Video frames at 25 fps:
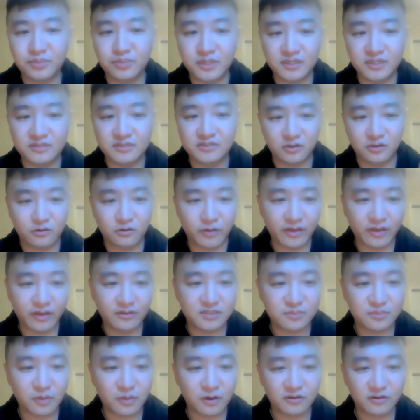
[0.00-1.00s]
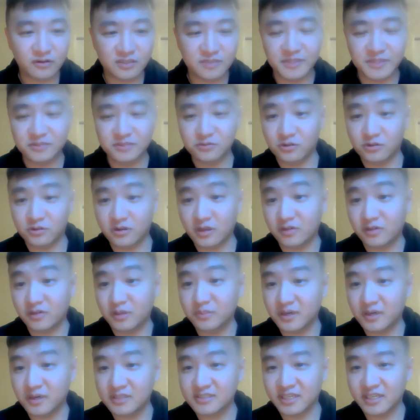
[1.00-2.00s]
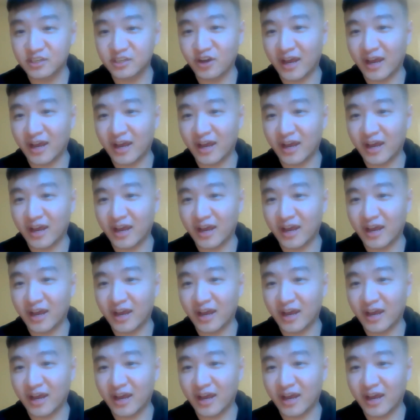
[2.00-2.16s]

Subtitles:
put into crayons, markers, pencils, or coloring books.